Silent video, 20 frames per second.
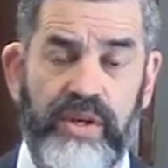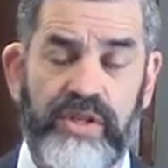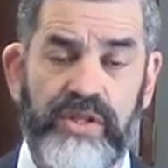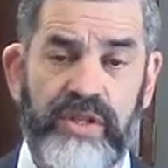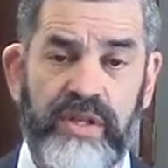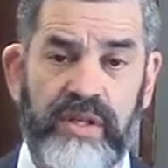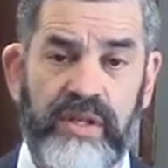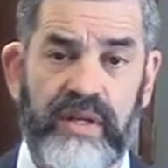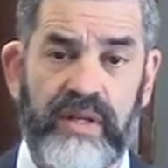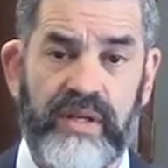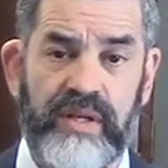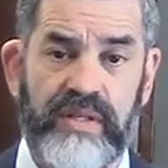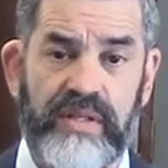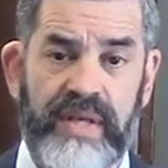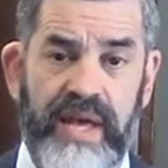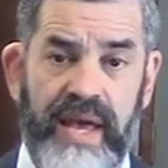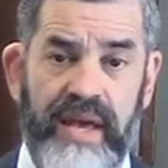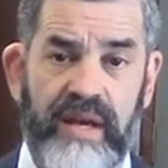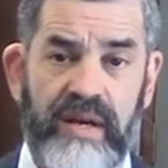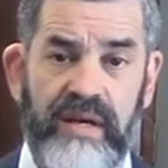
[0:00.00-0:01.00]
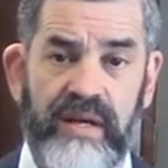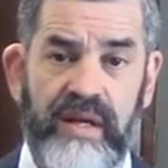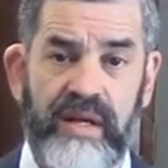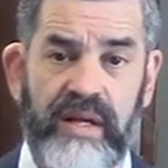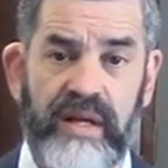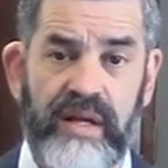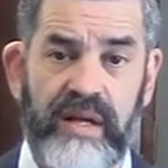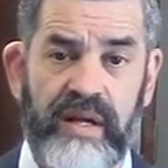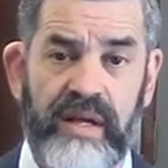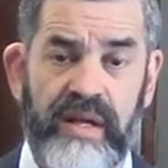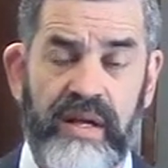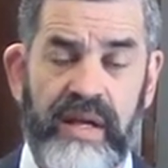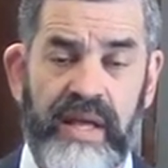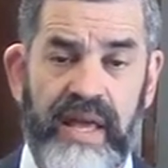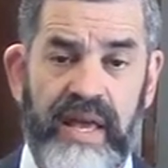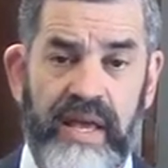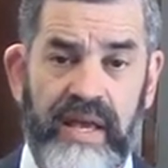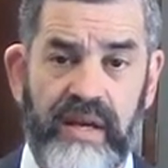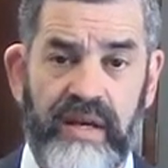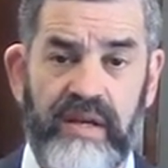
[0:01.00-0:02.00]
should take
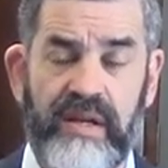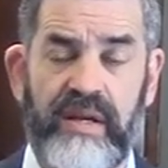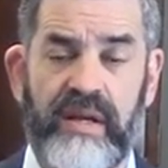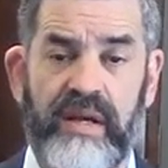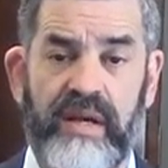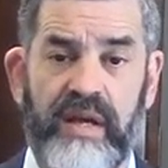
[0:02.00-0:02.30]
heed